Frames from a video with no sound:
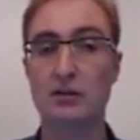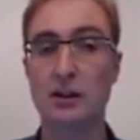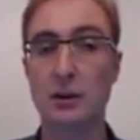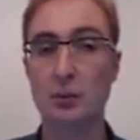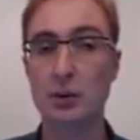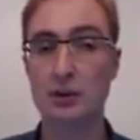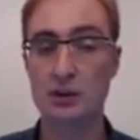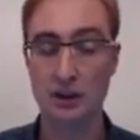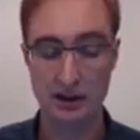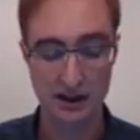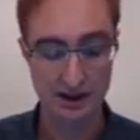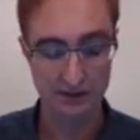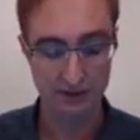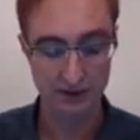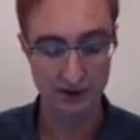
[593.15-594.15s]
network
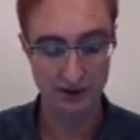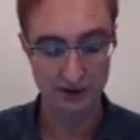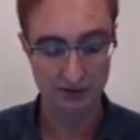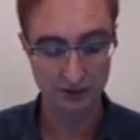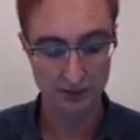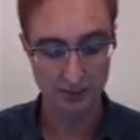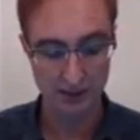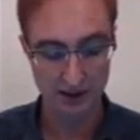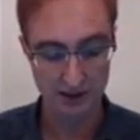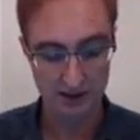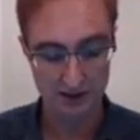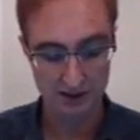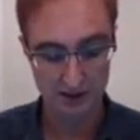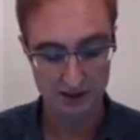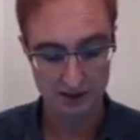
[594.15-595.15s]
delay for the different
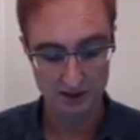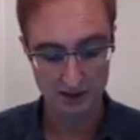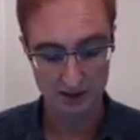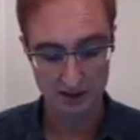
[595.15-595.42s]
packets.